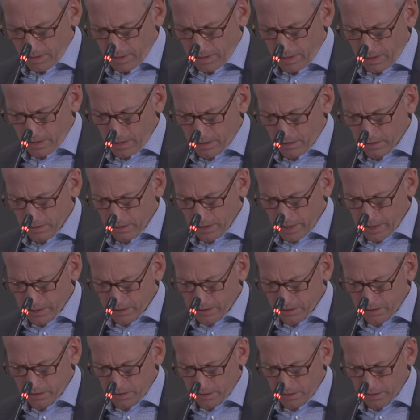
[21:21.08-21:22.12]
They are
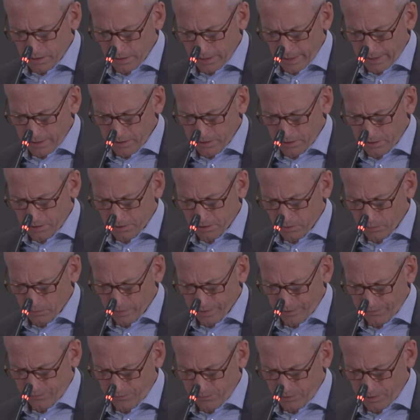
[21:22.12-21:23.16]
lust laced
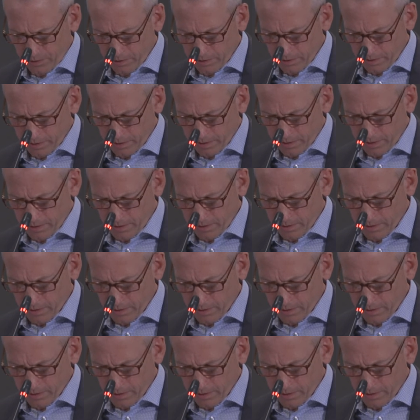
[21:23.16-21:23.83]
with fear,